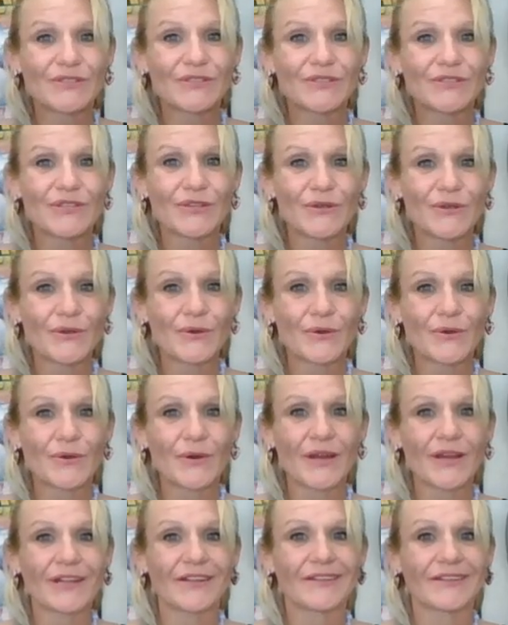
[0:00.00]

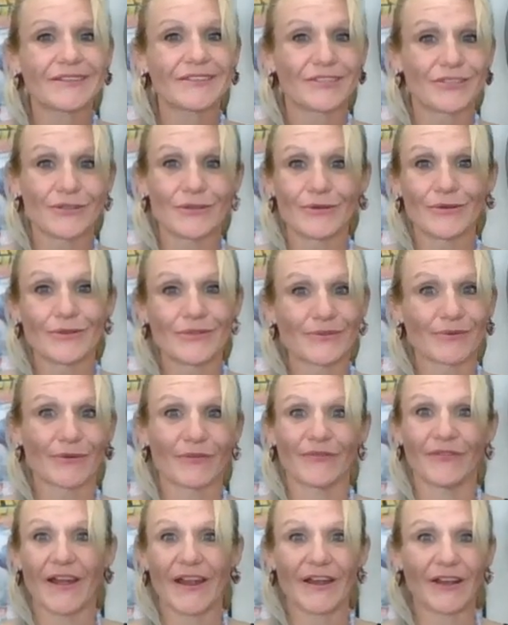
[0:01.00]
two dudes were
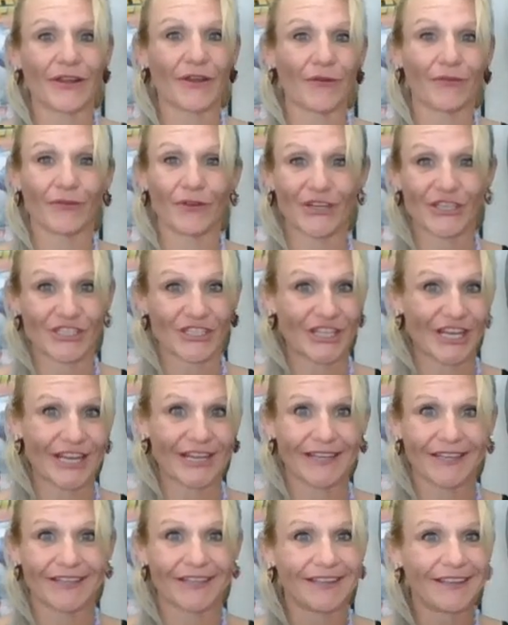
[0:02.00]
fighting over a
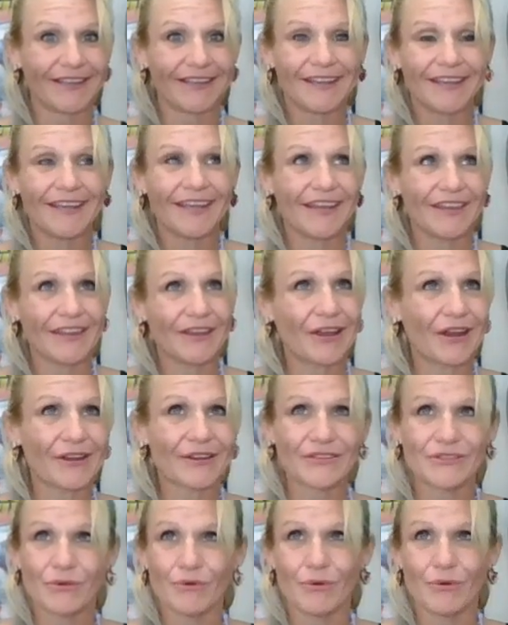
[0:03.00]
chick, and they got
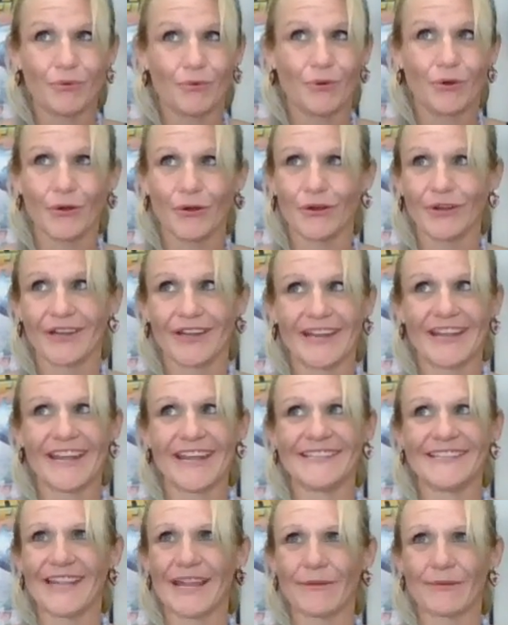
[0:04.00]
into a war,
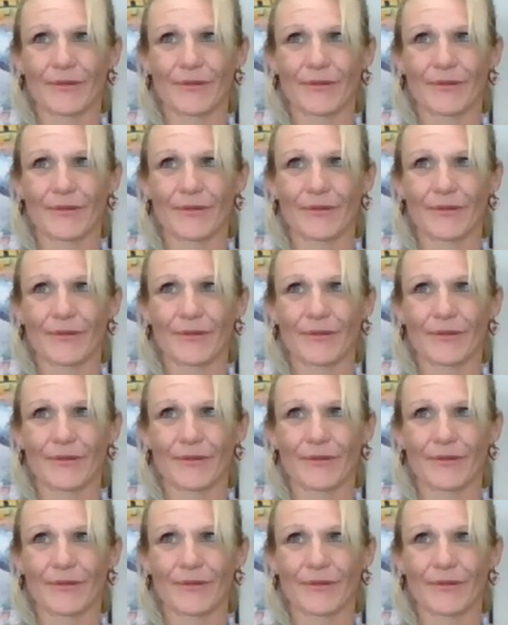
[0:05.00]
and they